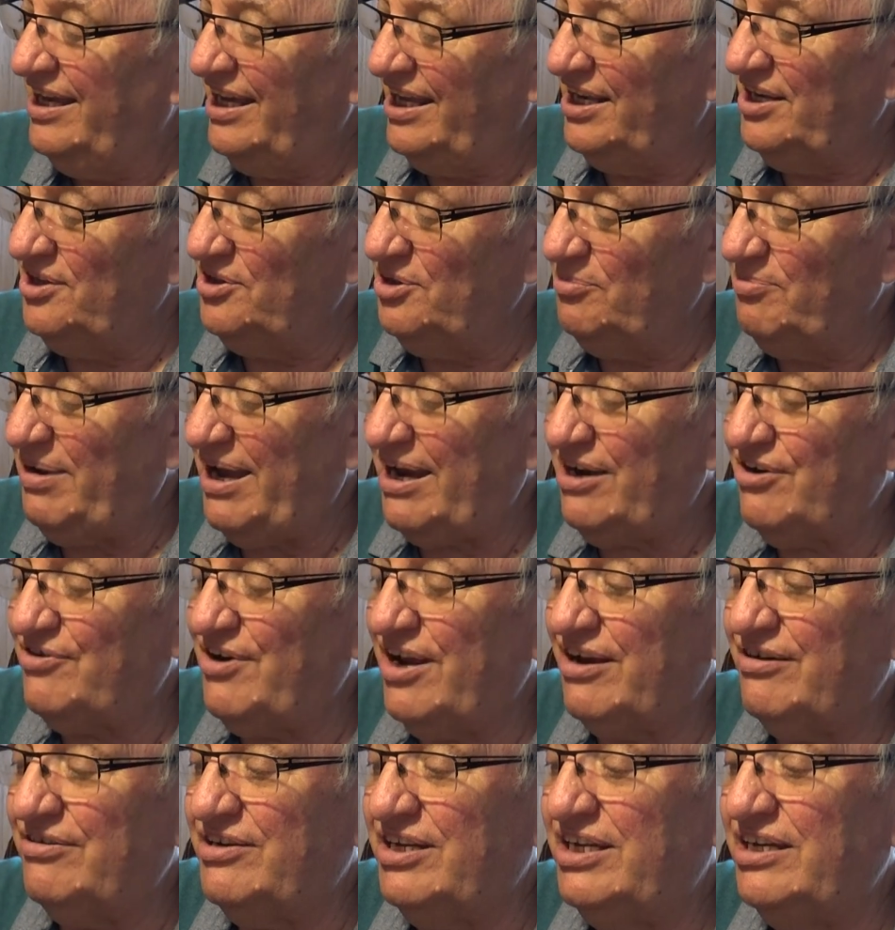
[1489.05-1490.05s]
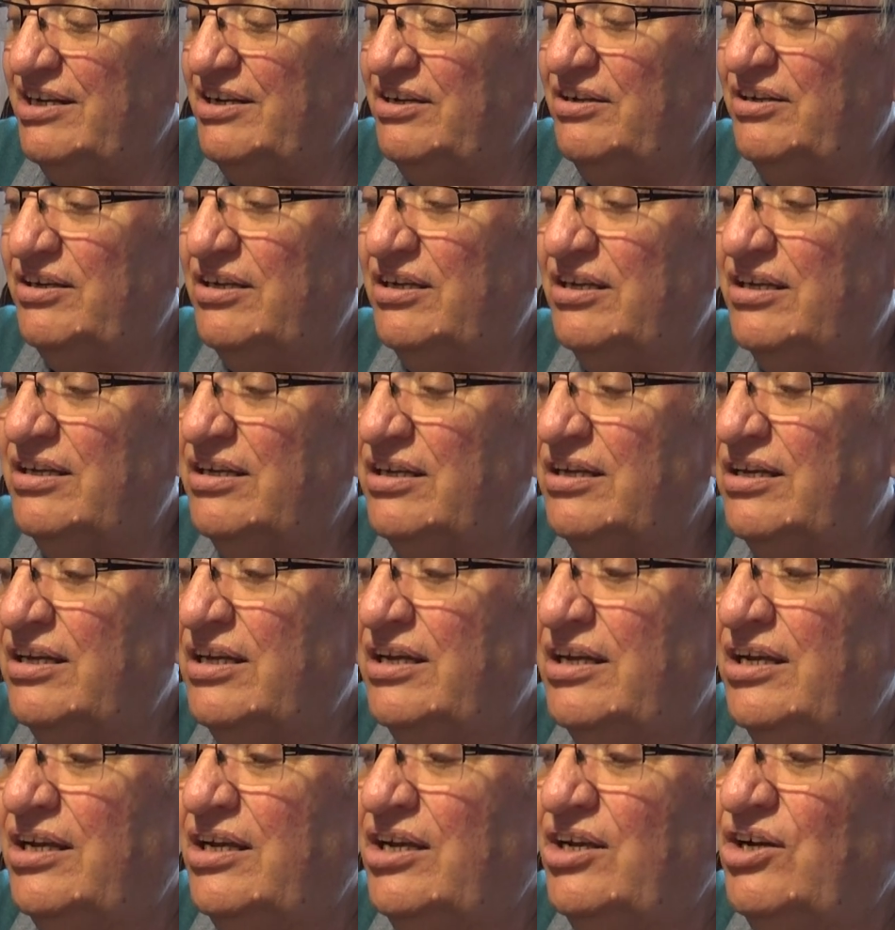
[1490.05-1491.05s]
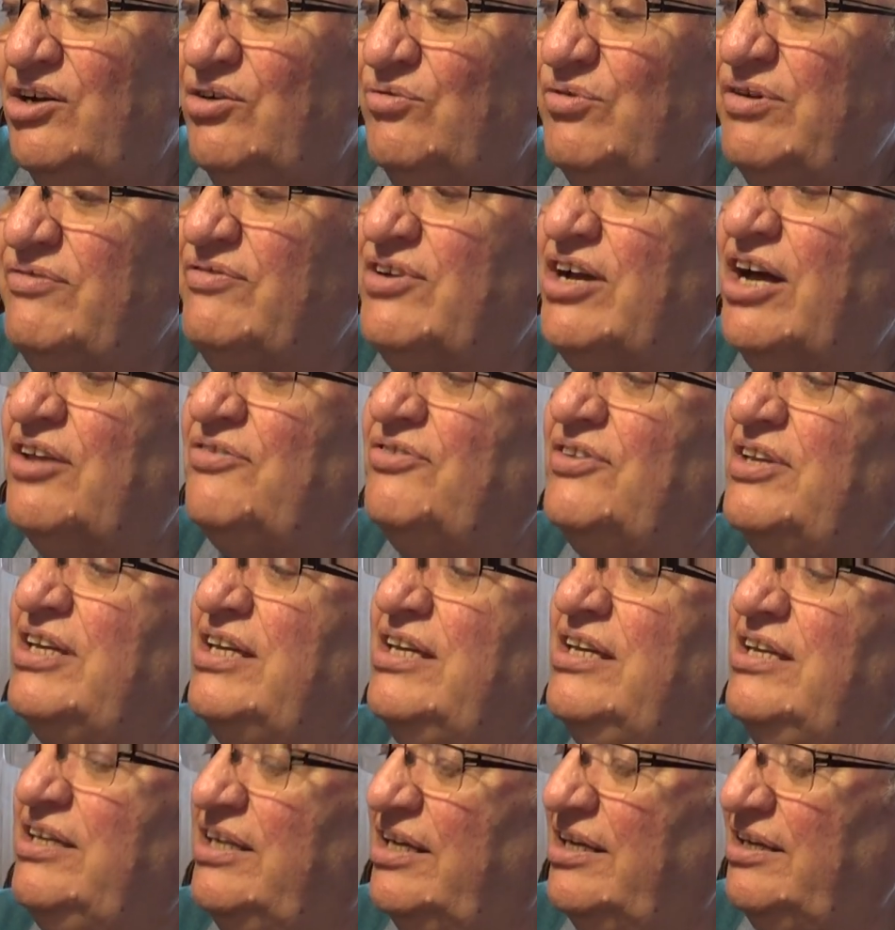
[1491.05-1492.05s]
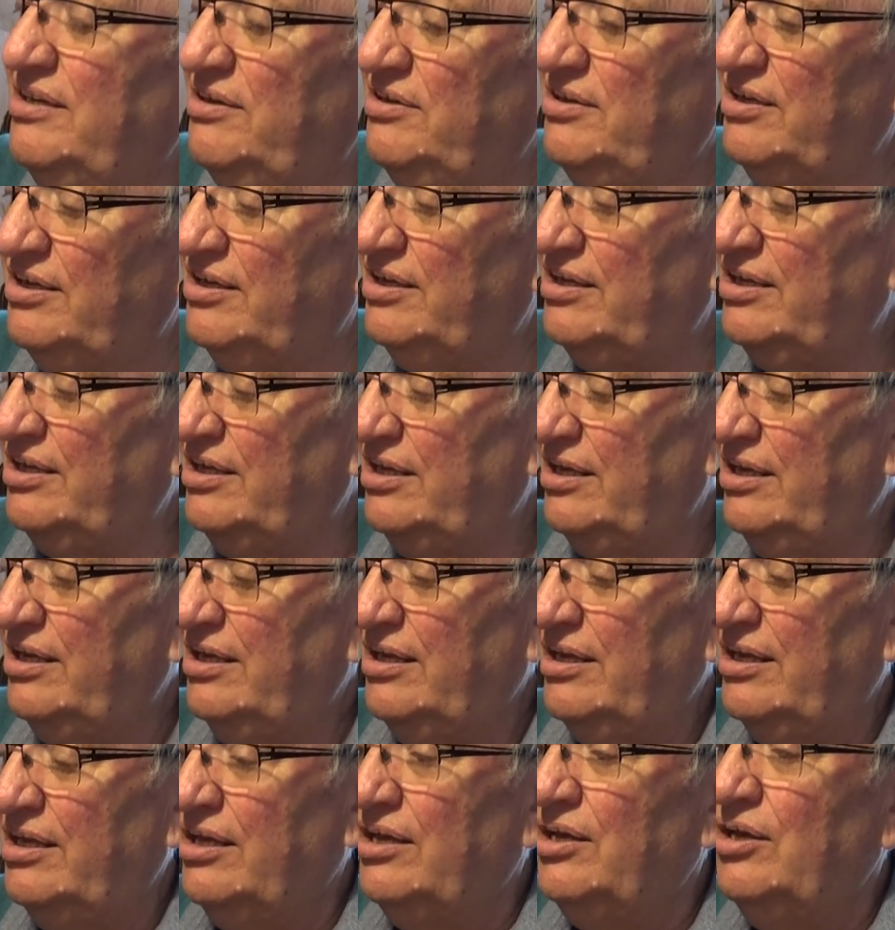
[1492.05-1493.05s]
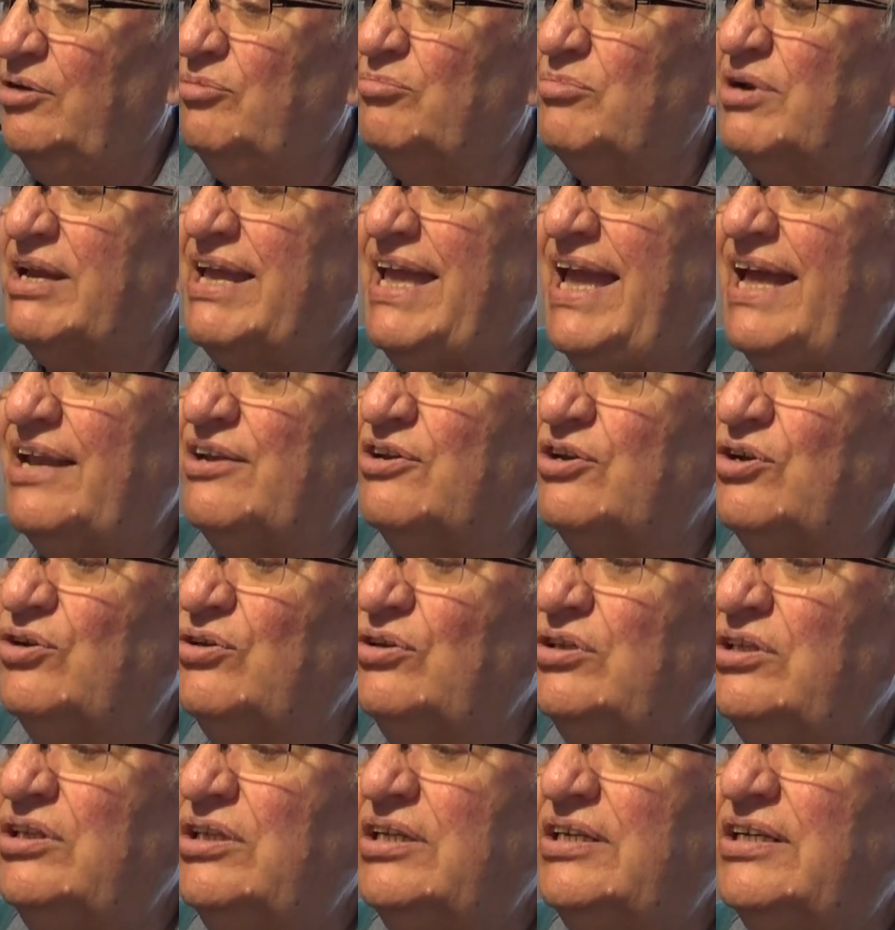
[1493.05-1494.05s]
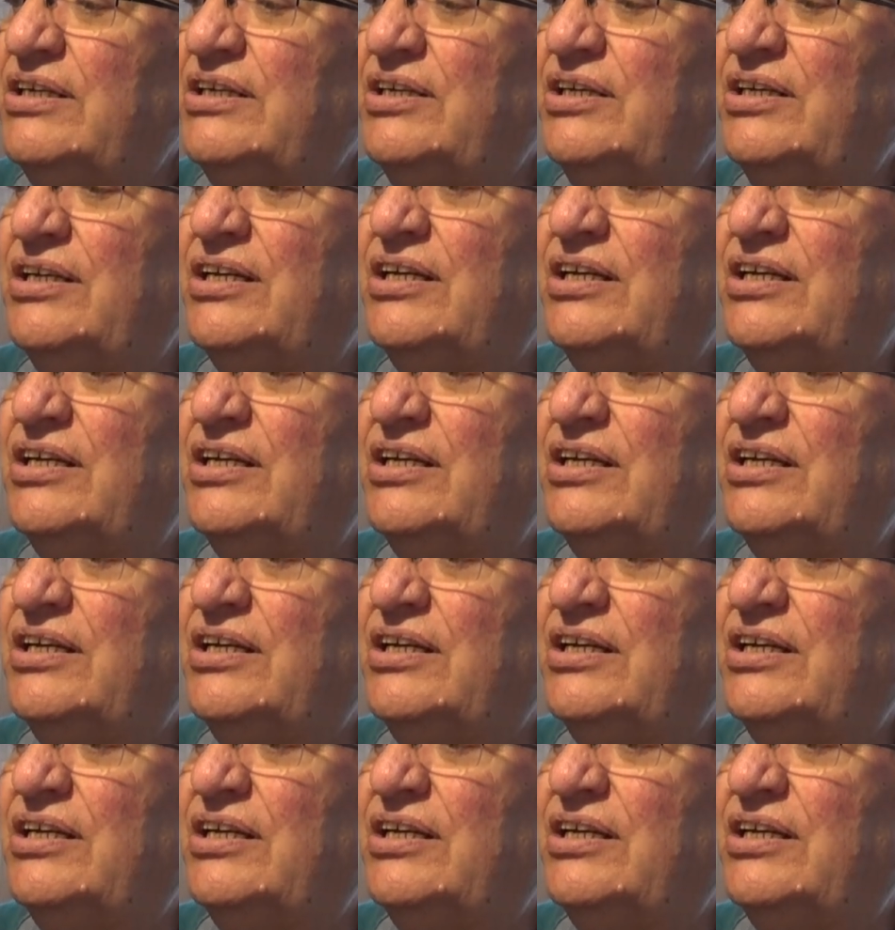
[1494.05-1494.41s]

And in the background here, we've got the mechanical